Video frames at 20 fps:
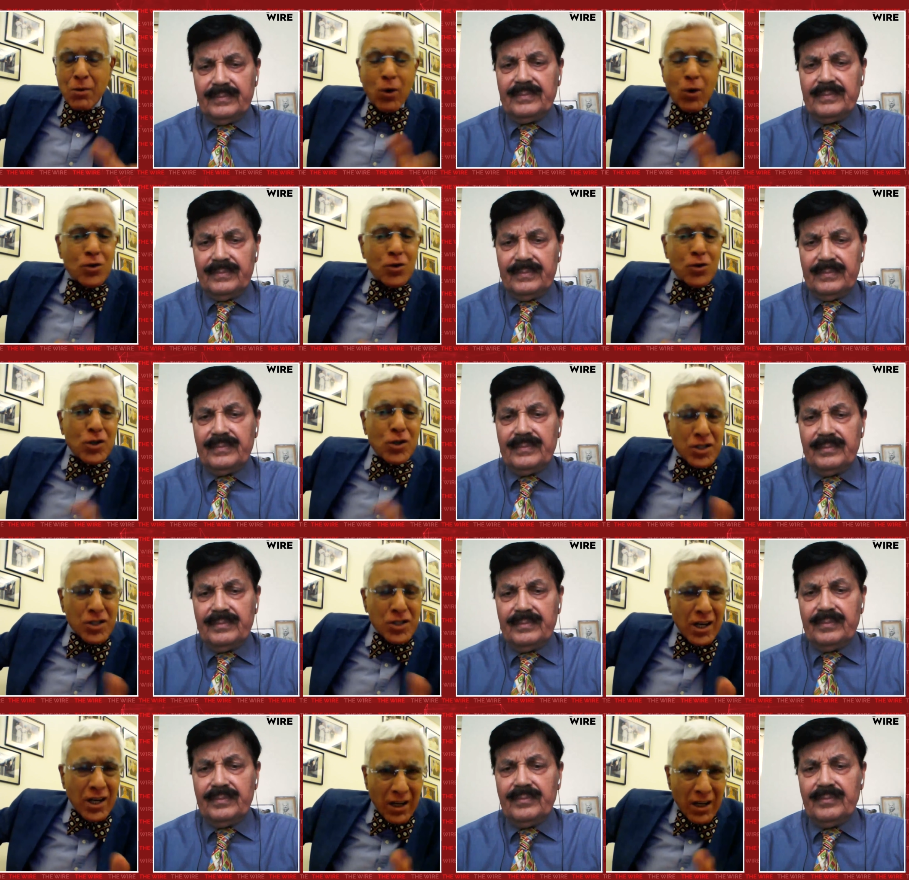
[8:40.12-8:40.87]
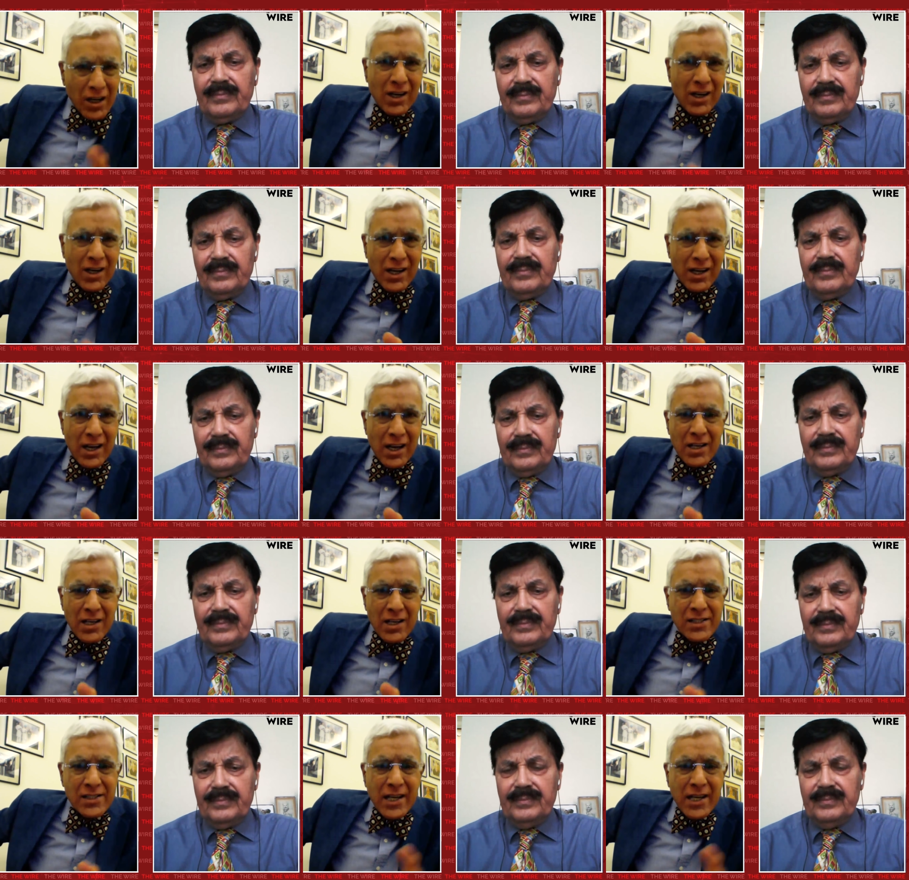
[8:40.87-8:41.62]
Speaker 1: But what you're saying clearly
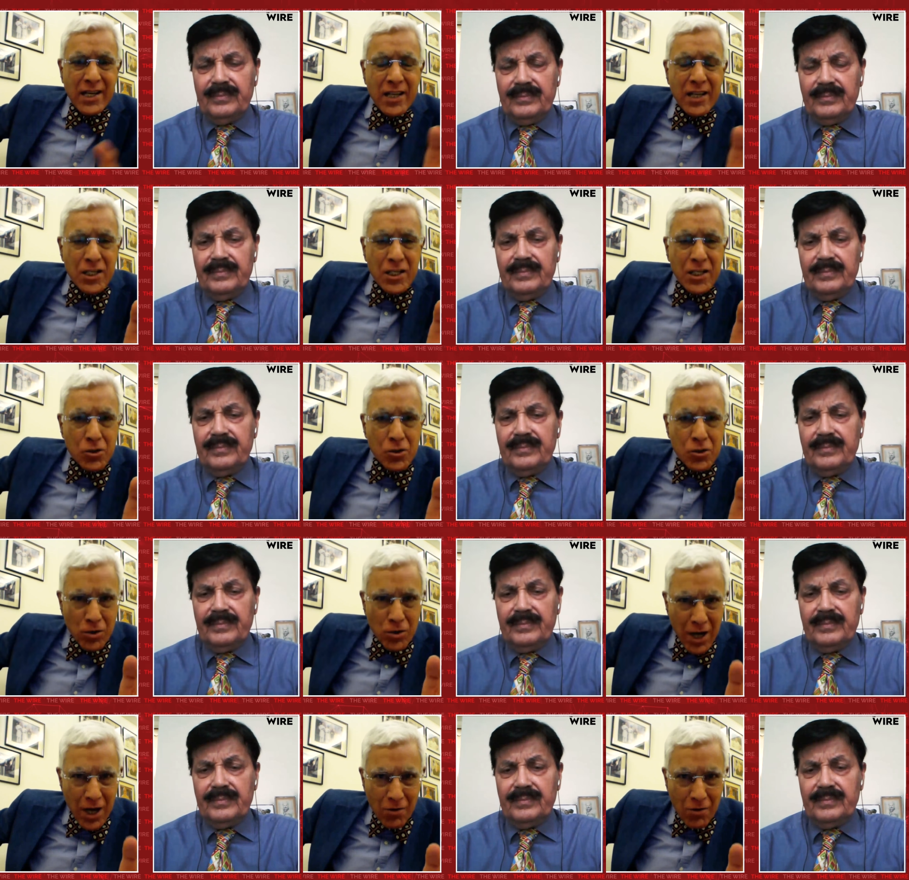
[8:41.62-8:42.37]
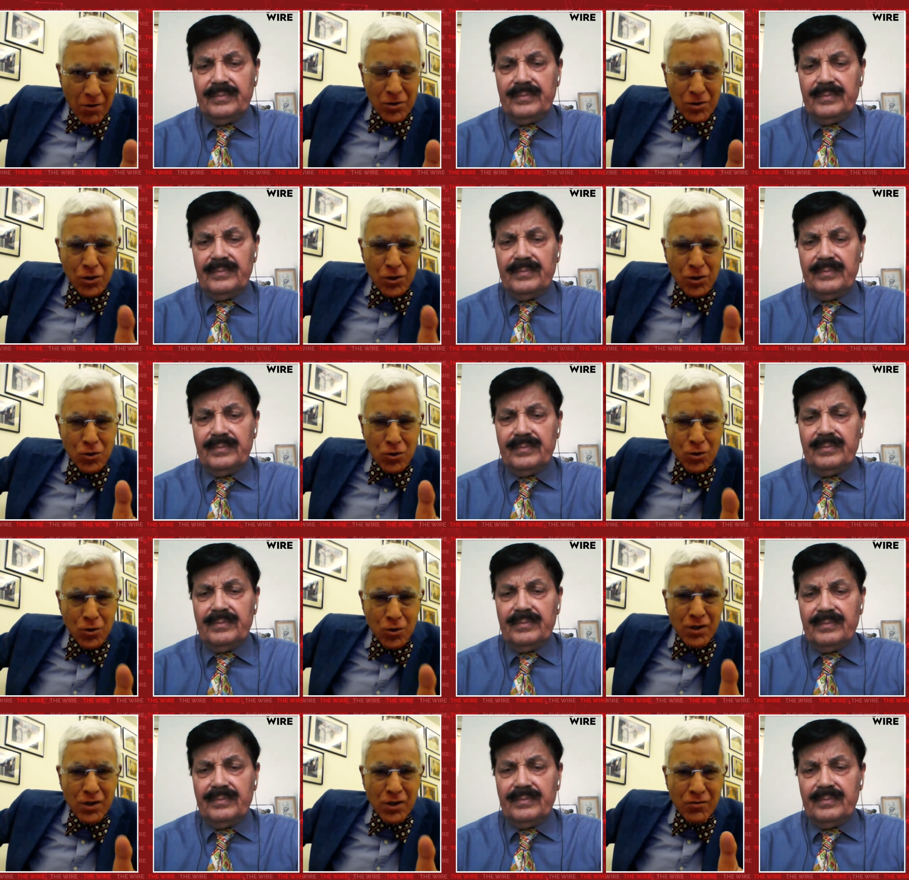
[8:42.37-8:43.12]
is that there's no doubt the
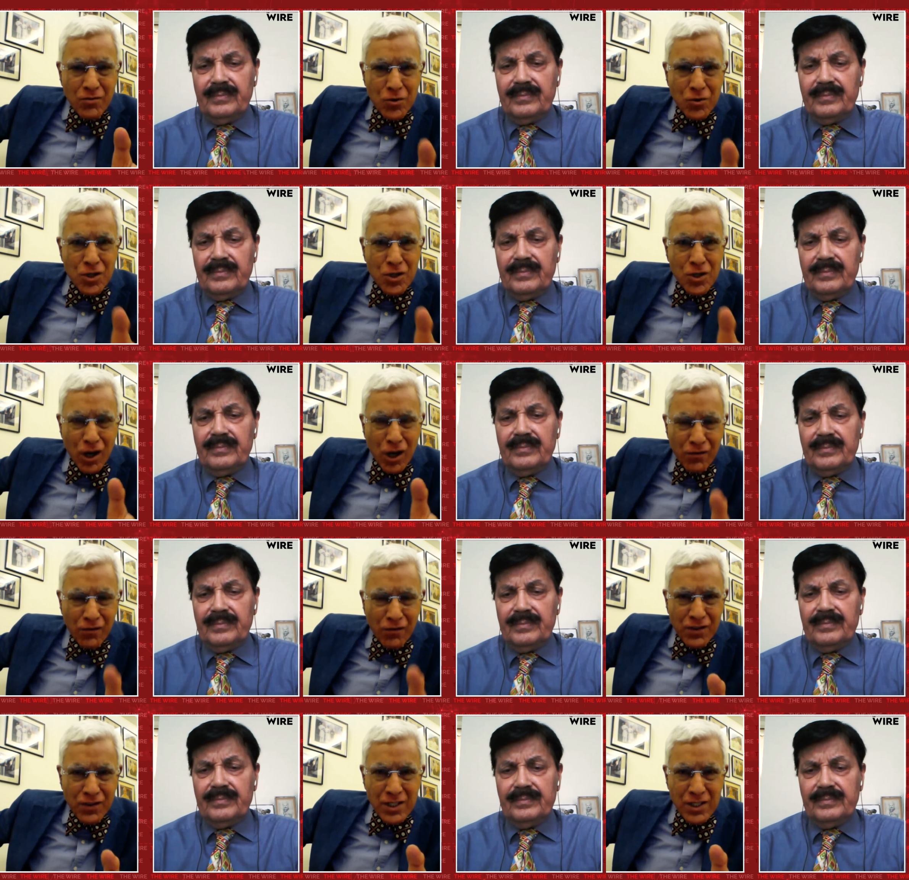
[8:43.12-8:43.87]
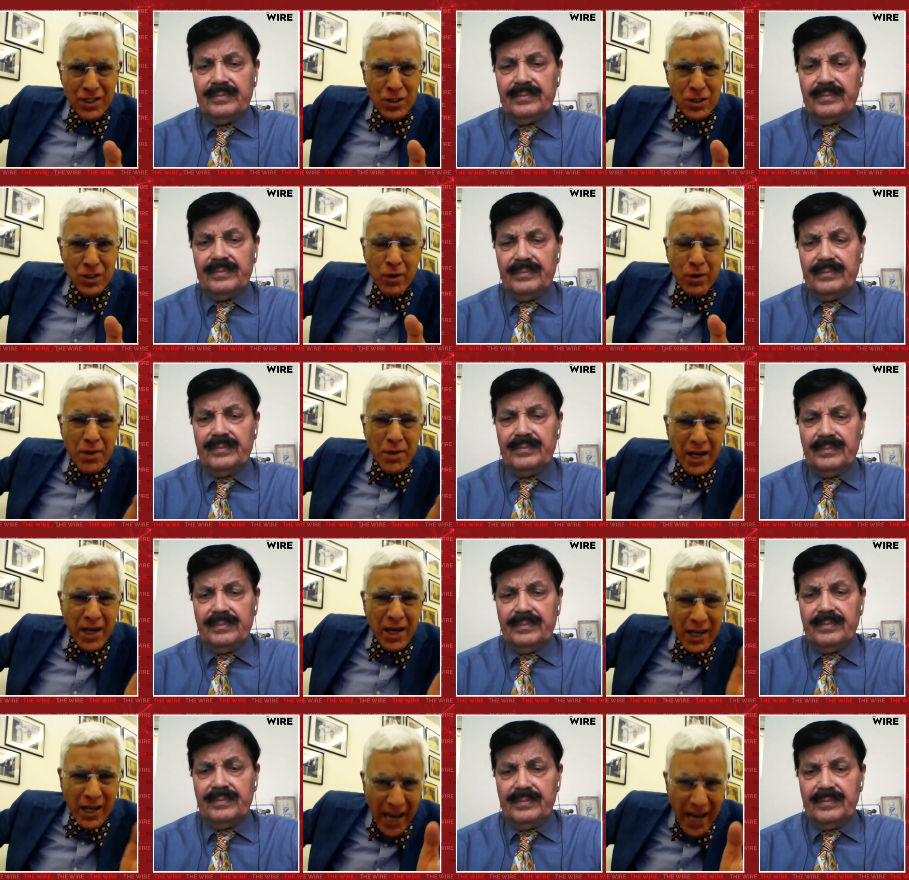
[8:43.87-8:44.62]
tour of duty officers will
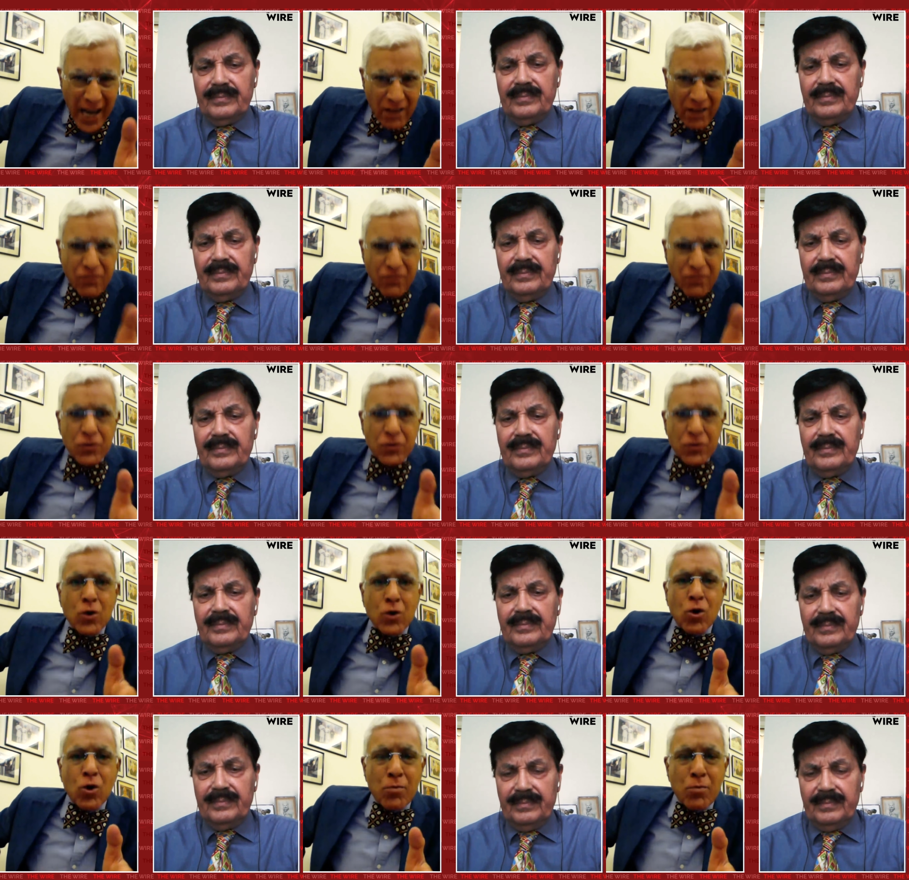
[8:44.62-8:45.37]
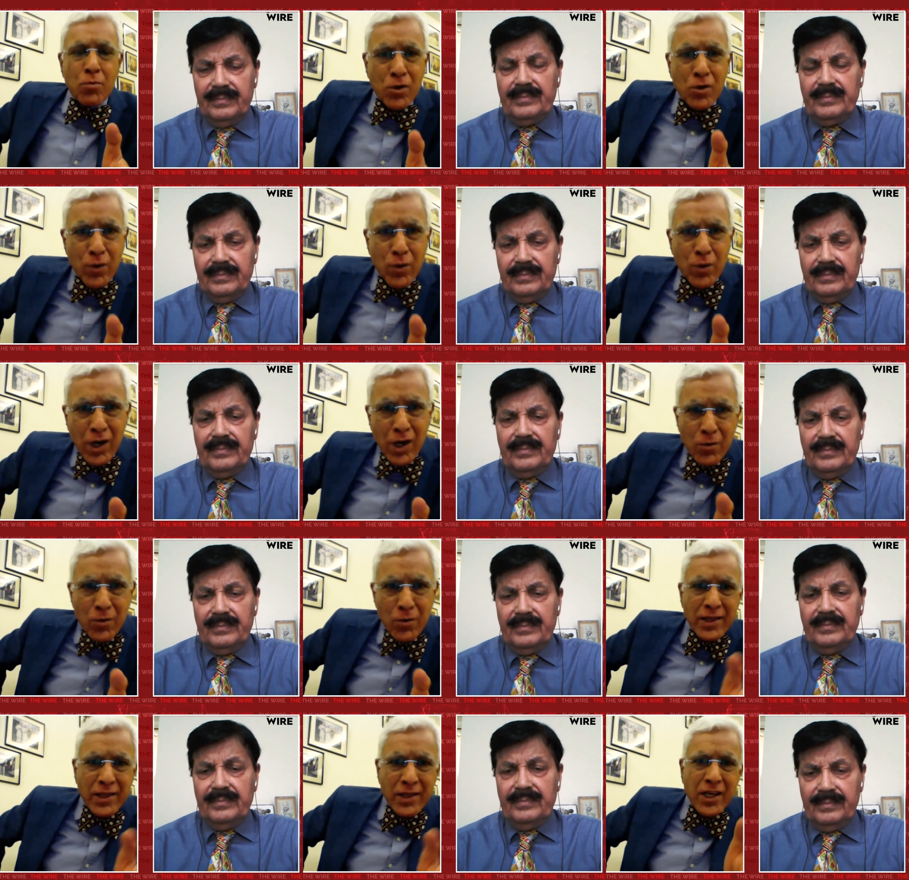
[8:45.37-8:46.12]
be a gain for the corporate
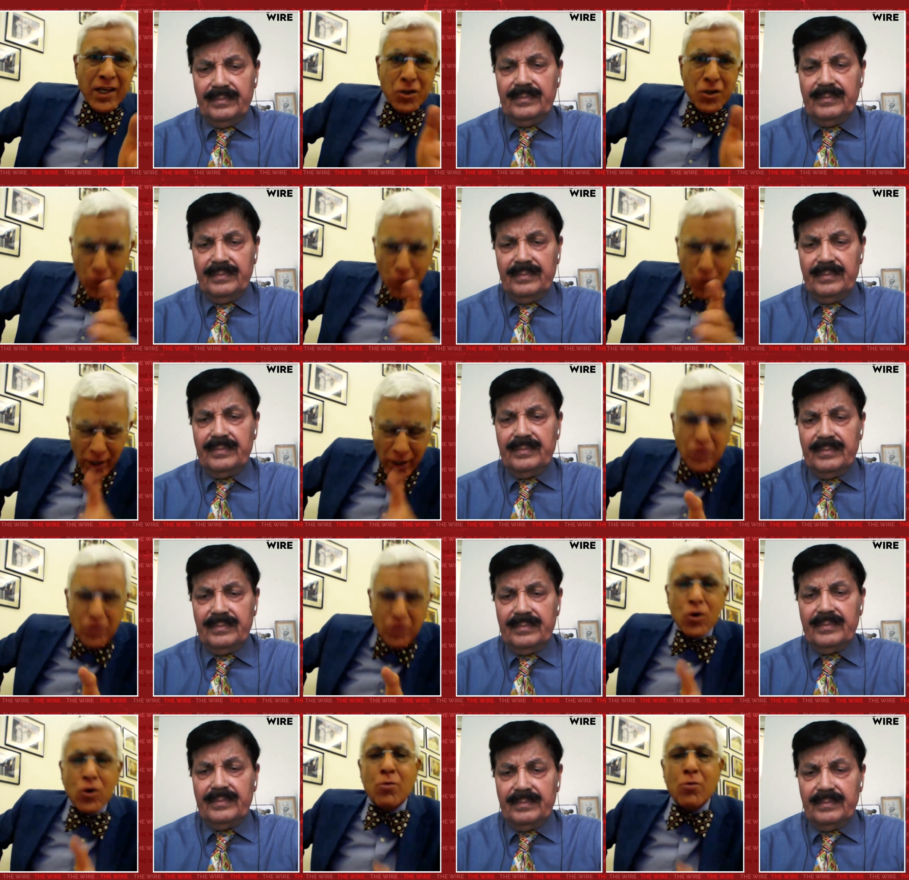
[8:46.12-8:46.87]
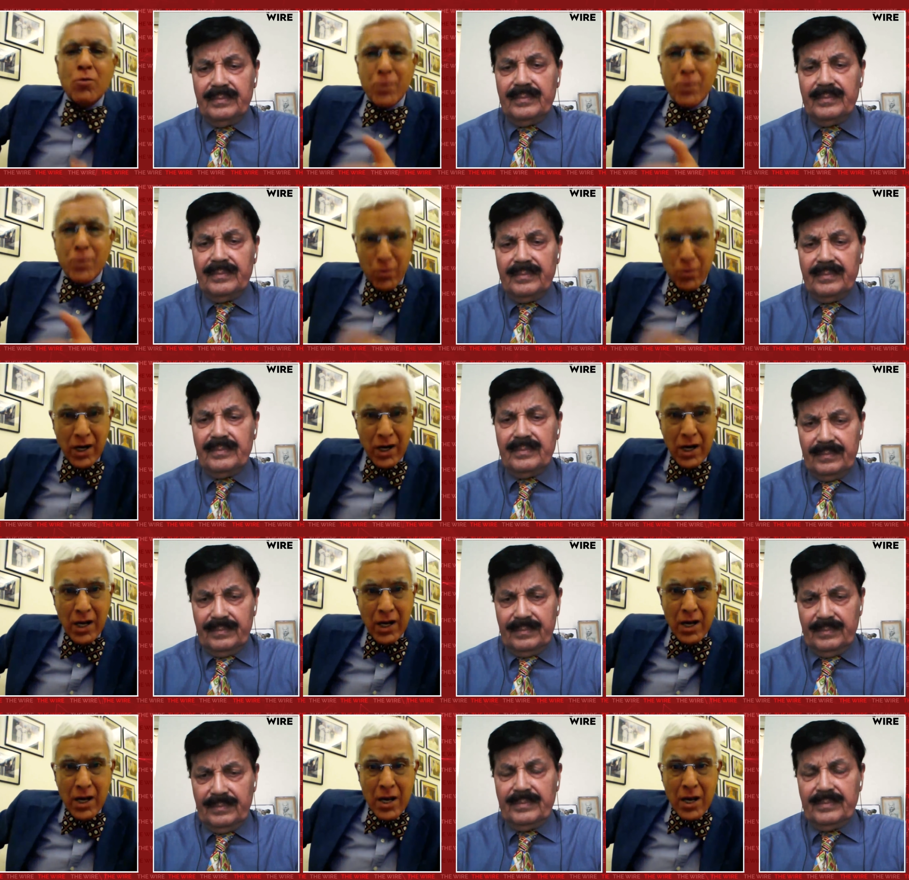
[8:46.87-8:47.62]
world when they join the corporate
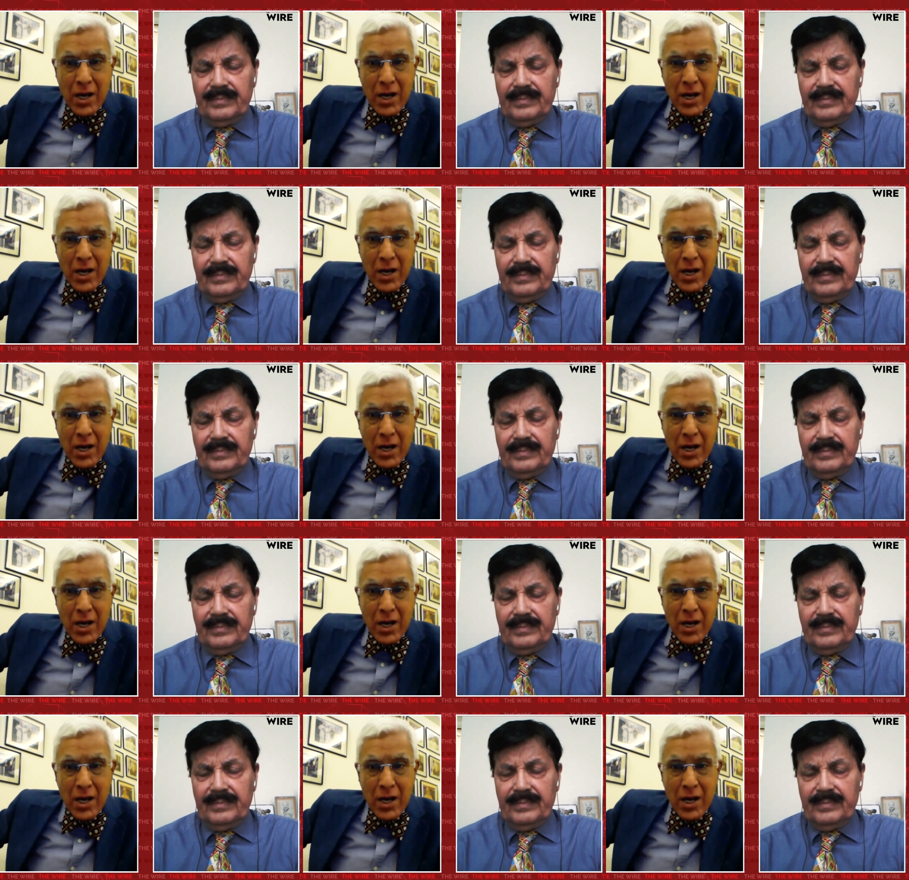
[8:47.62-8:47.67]
world.